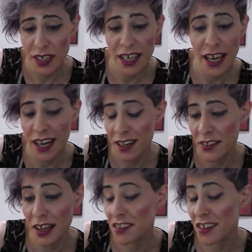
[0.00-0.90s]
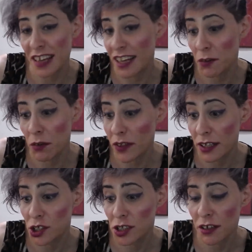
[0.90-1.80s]
Yeah, that's exactly what they
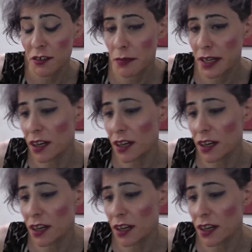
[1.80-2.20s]
showed me.